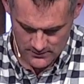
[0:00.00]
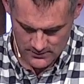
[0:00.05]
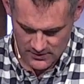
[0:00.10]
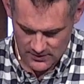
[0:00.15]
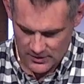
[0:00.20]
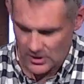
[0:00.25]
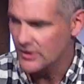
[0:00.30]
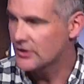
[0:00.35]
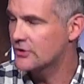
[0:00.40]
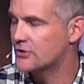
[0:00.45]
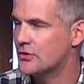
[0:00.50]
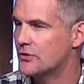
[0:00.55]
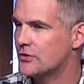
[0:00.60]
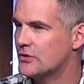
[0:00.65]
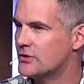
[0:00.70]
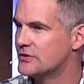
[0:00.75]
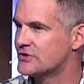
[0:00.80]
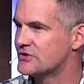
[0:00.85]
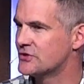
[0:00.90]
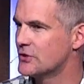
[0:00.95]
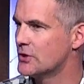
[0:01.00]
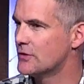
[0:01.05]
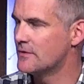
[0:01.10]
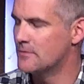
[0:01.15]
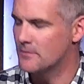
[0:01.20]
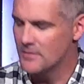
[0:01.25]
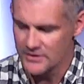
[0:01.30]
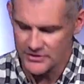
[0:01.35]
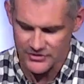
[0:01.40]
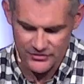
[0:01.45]
Like, do you serve
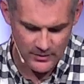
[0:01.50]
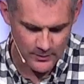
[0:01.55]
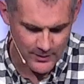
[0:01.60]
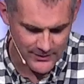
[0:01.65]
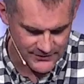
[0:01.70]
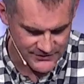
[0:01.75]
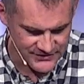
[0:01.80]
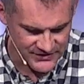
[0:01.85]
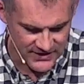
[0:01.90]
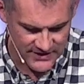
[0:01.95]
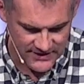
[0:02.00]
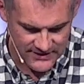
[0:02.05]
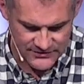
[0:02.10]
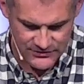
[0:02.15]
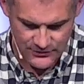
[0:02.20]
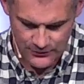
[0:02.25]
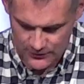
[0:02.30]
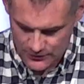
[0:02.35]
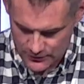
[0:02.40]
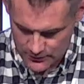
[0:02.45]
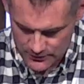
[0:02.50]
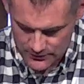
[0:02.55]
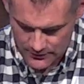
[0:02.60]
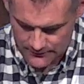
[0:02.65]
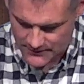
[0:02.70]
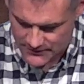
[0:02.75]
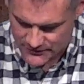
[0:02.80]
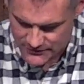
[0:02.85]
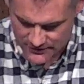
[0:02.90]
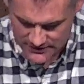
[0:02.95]
in ministry, whether it's kids or youth or
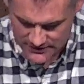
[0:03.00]
Victory